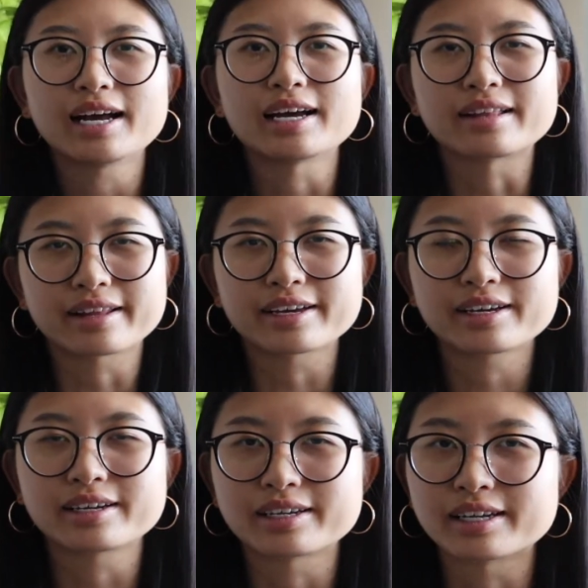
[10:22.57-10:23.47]
I
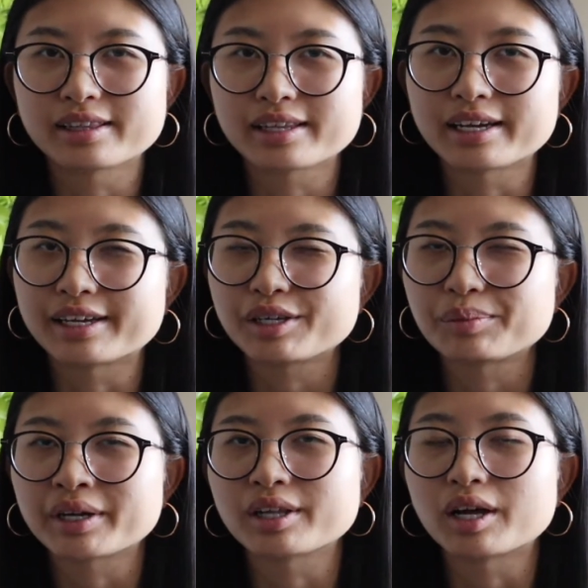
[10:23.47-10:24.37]
like the Nike
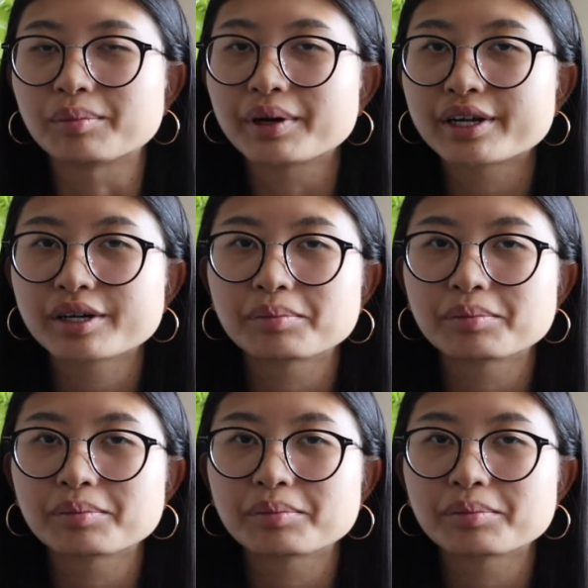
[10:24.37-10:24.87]
brand a lot better,